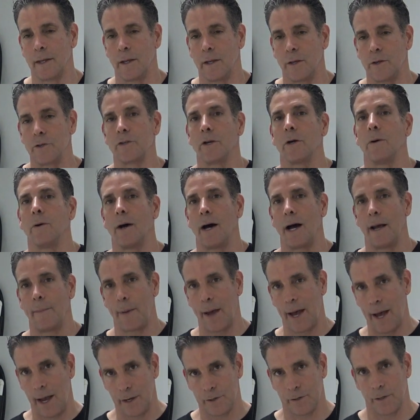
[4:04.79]
So I
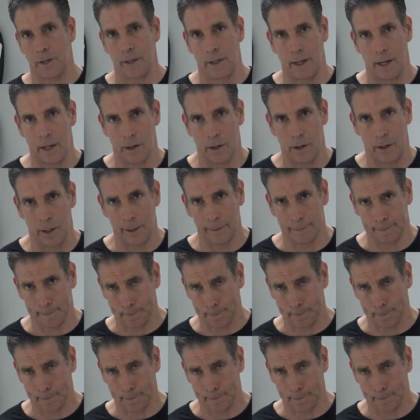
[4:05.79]
passed on that car.